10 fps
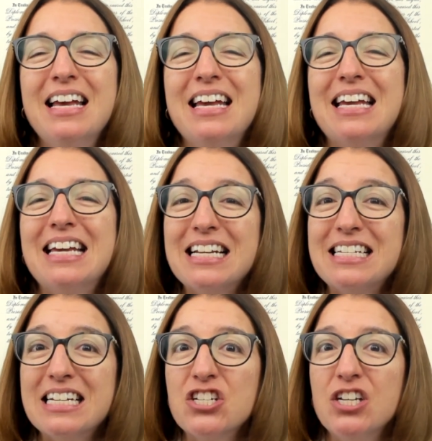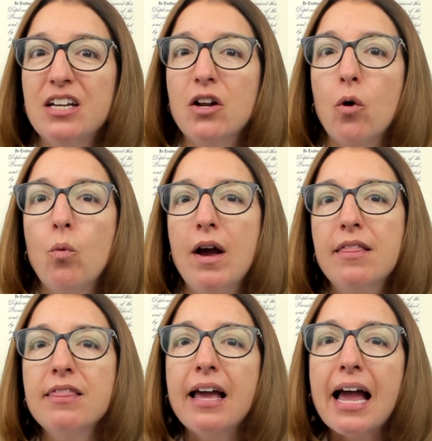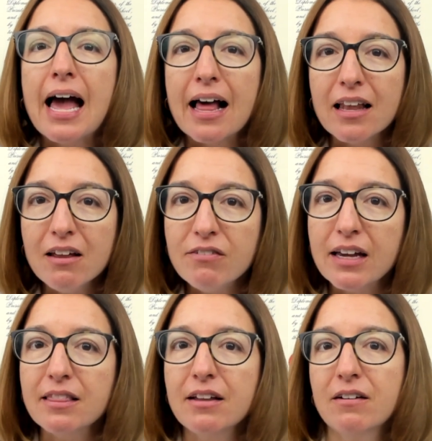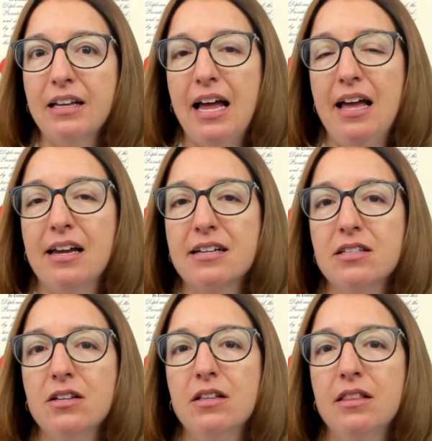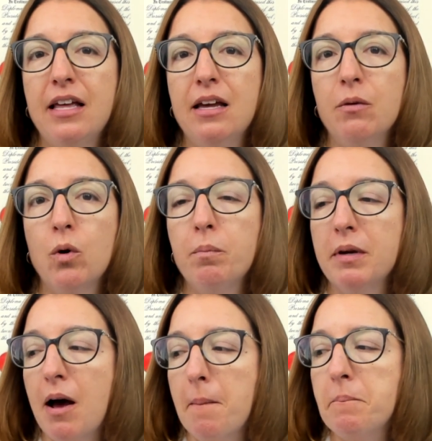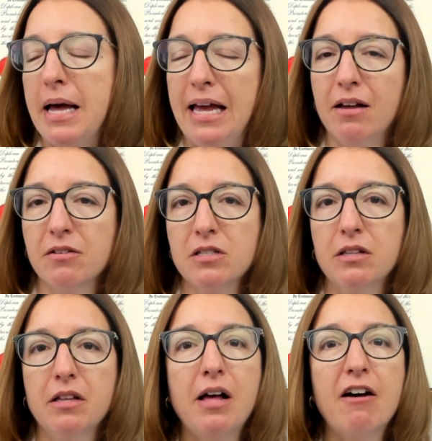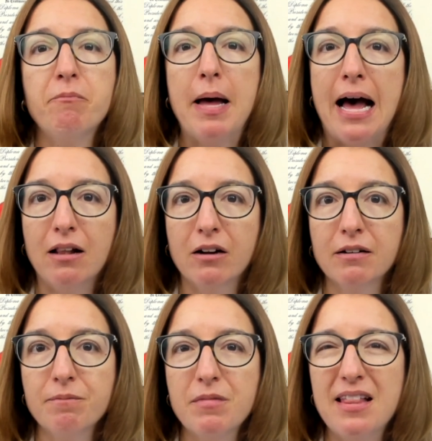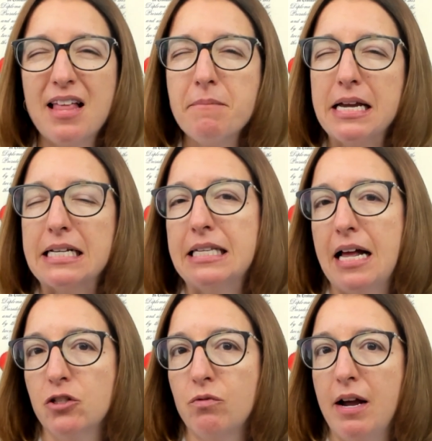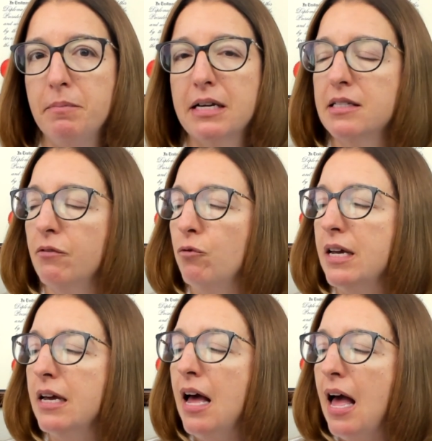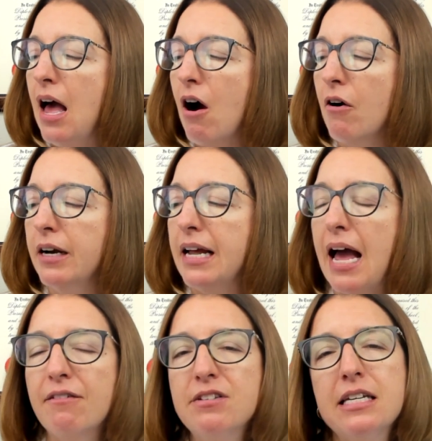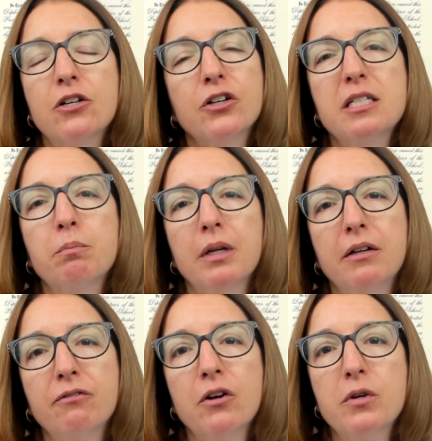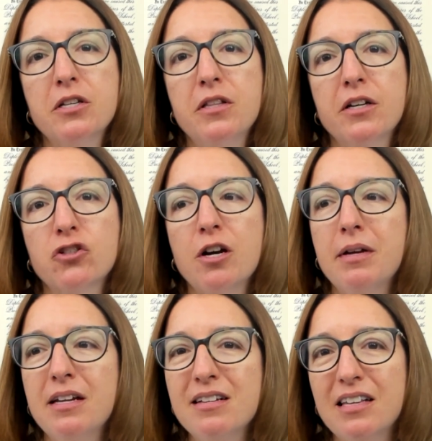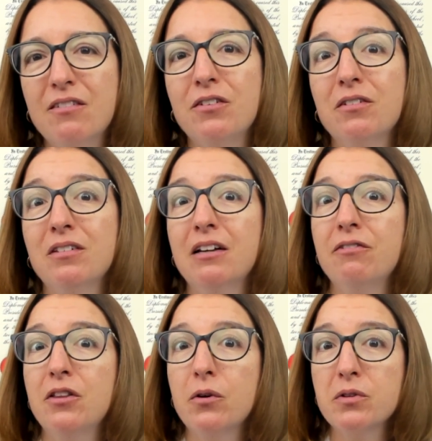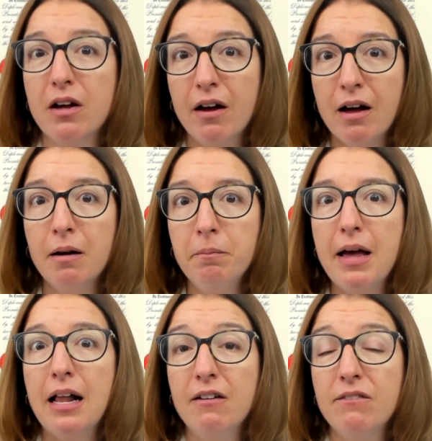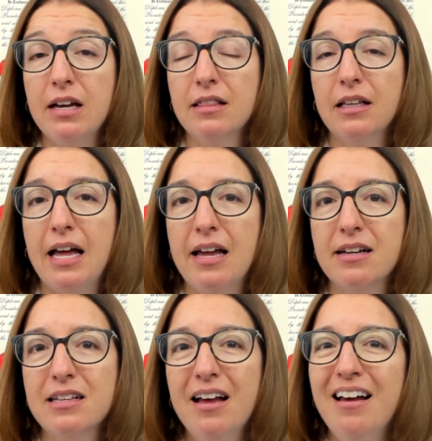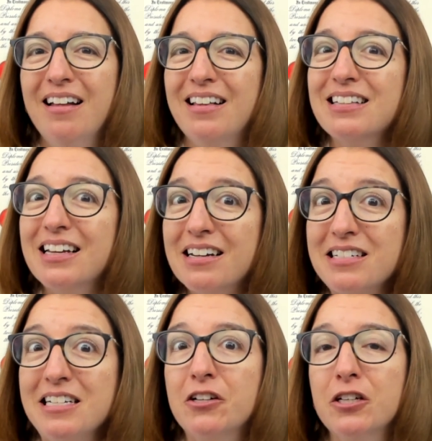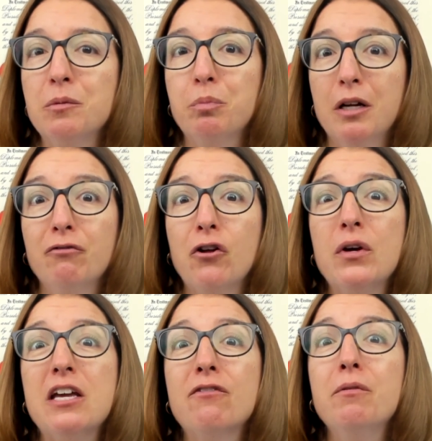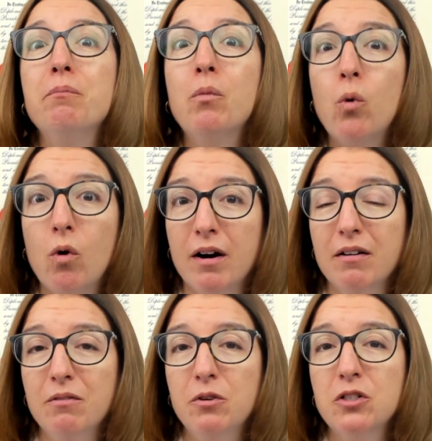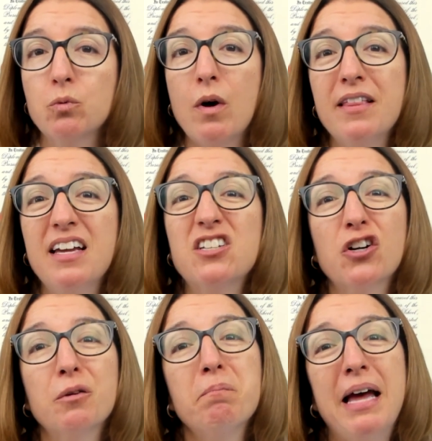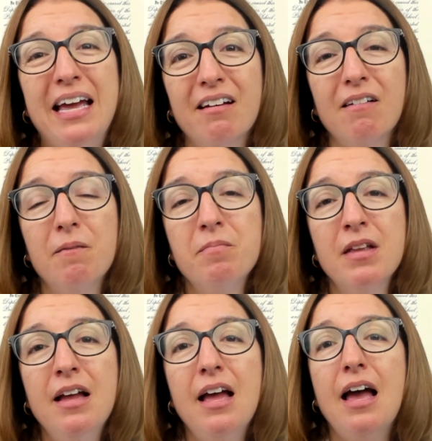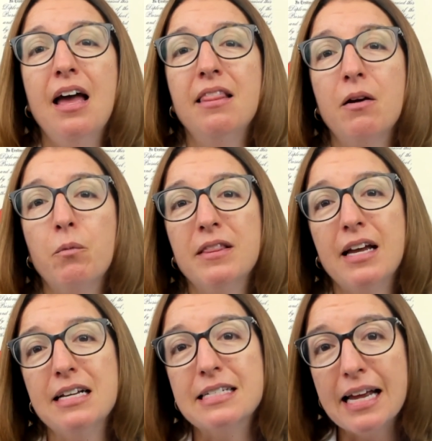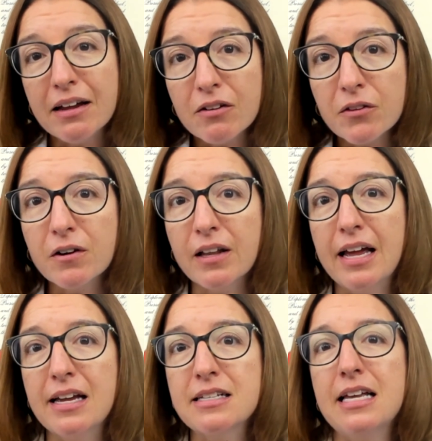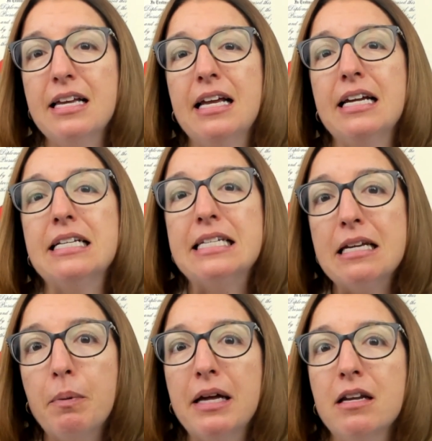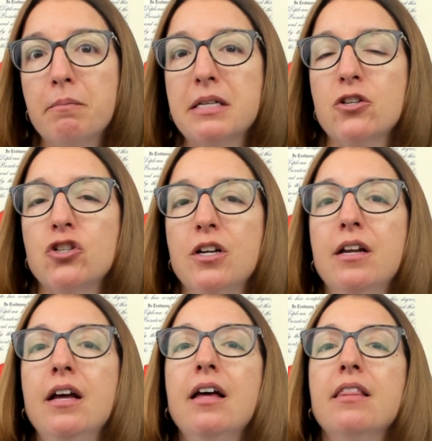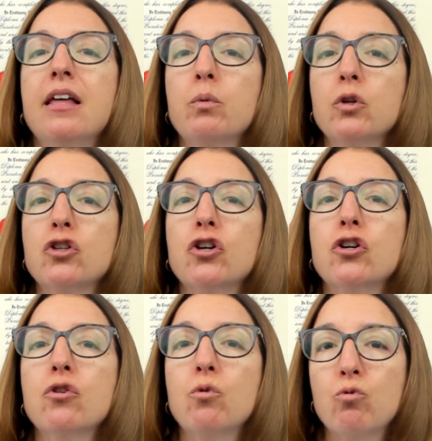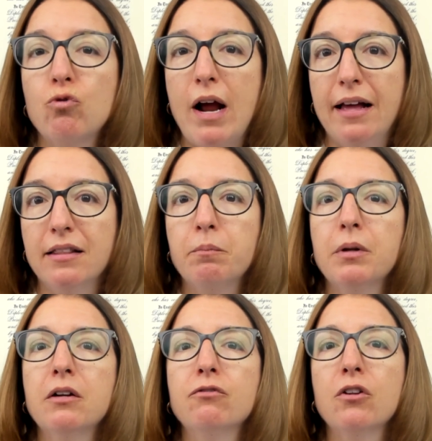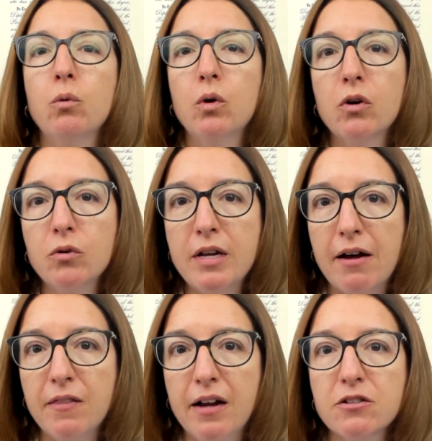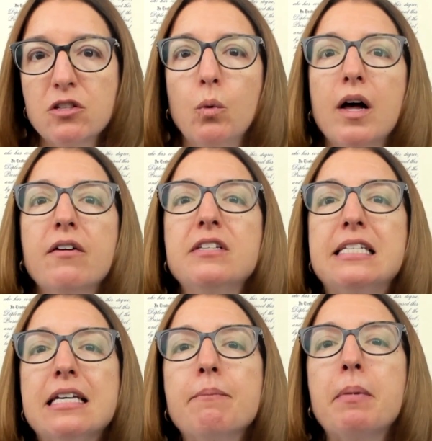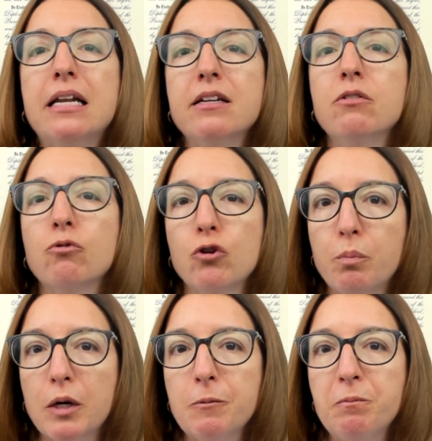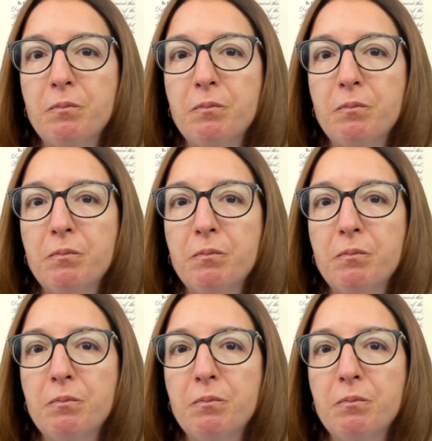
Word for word: In addition, when they elevate their legs, they will become pale, so they'll have pallor. And that makes sense, right? Because if we already have decreased blood flow into the extremities, if you lift those up, elevate the legs, that's going to decrease blood flow even more, which is why they turn pale. And then when they dangle their legs in a dependent position, they will turn red. The blood flow will go down there. So we'll have dependent rubor.